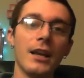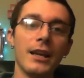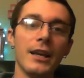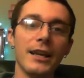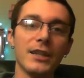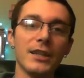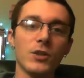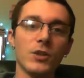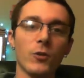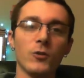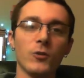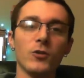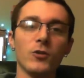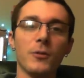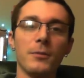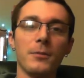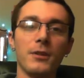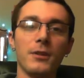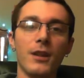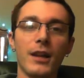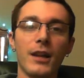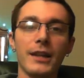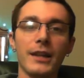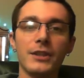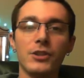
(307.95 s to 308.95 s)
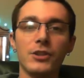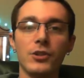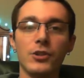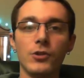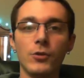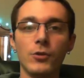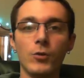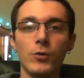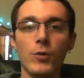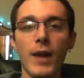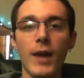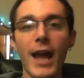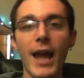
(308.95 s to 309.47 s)
is going to apply
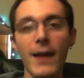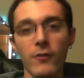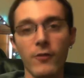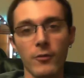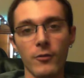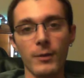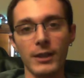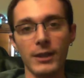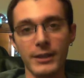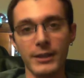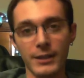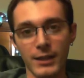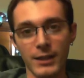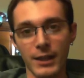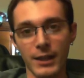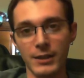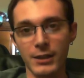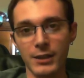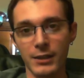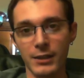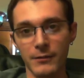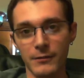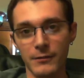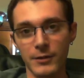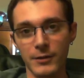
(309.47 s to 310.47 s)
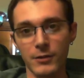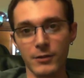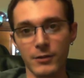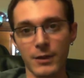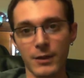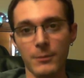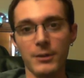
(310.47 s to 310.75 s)
to everybody in the IT field.